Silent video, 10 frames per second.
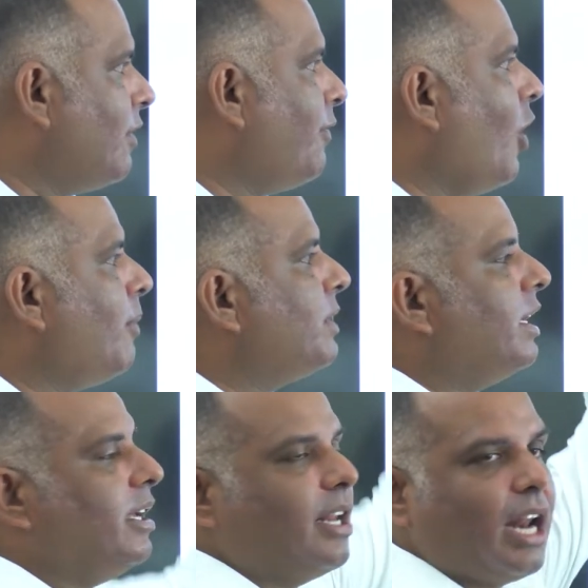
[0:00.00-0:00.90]
will form
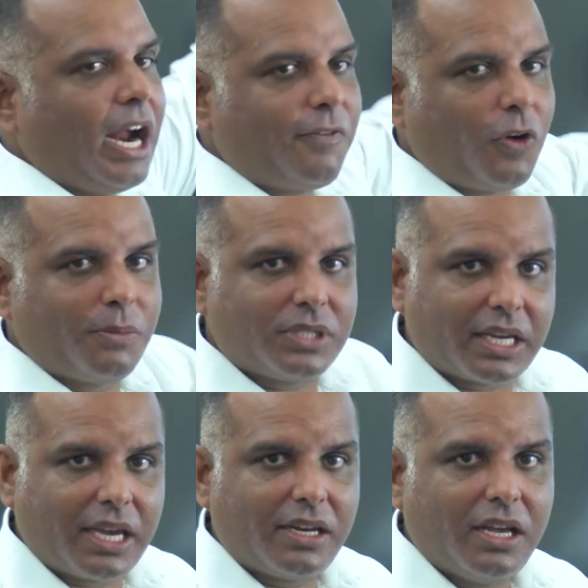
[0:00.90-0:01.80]
the landforms
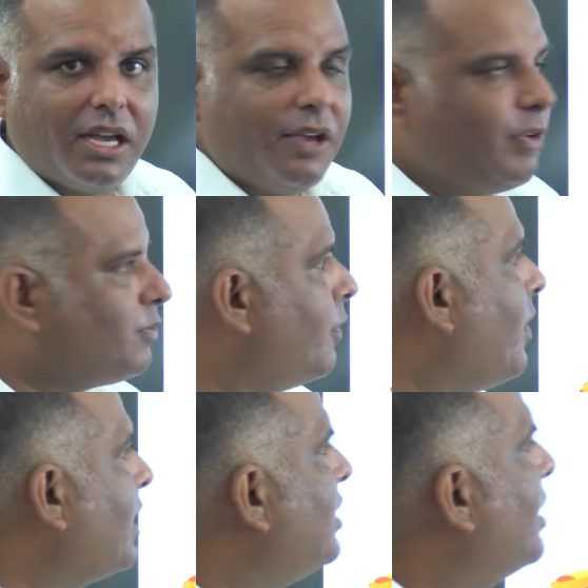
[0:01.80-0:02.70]
again, which would
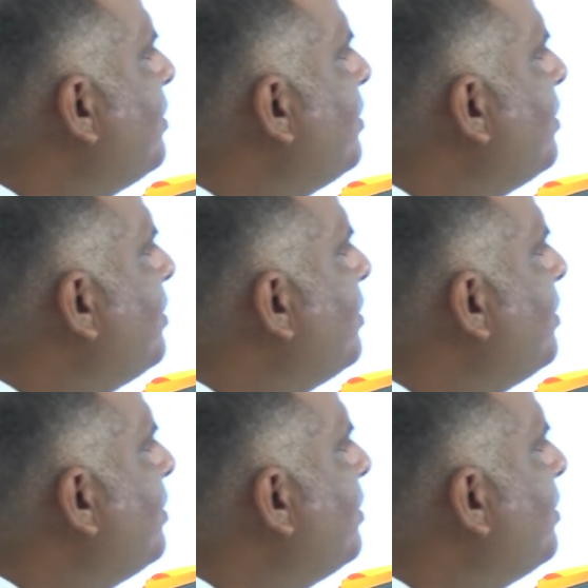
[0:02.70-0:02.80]
further